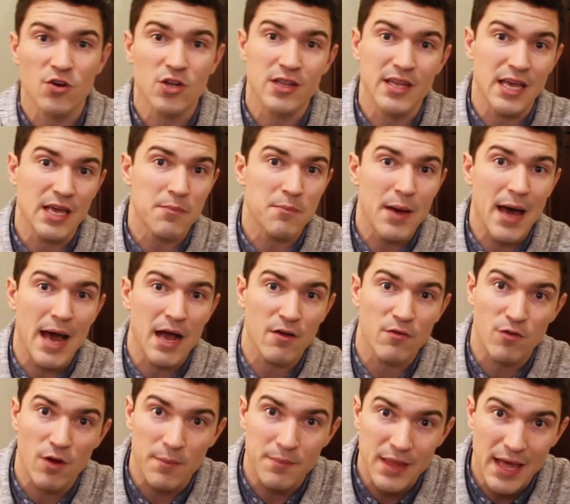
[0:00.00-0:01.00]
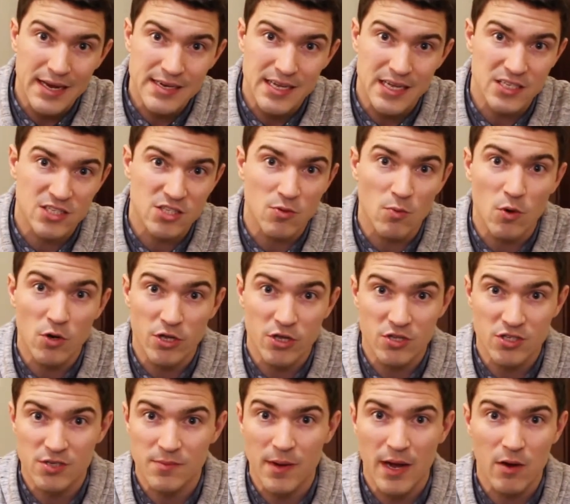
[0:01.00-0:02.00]
for a link back from that
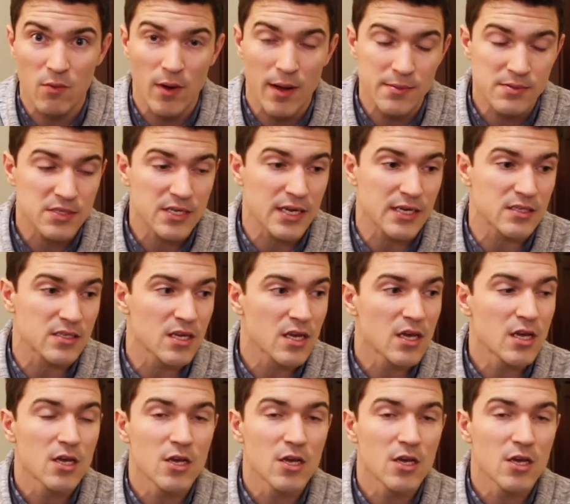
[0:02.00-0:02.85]
testimonial to my website?